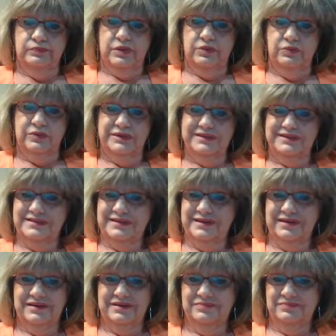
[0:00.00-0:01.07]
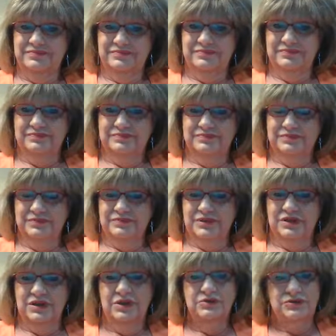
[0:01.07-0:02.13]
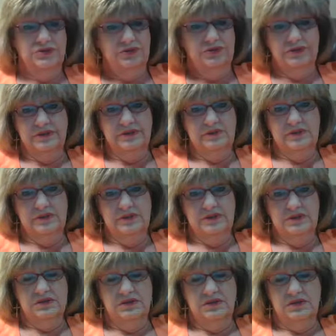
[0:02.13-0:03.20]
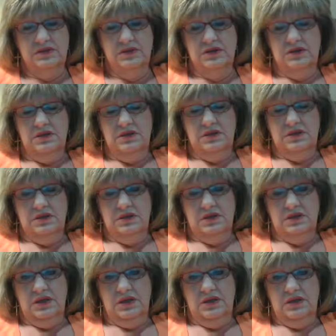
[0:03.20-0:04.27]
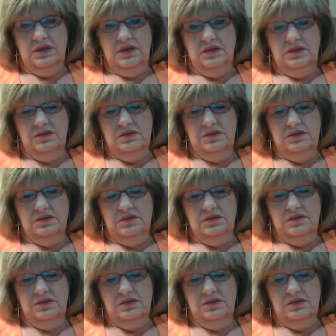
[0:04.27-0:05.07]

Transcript: I want to say, close to Christmas. And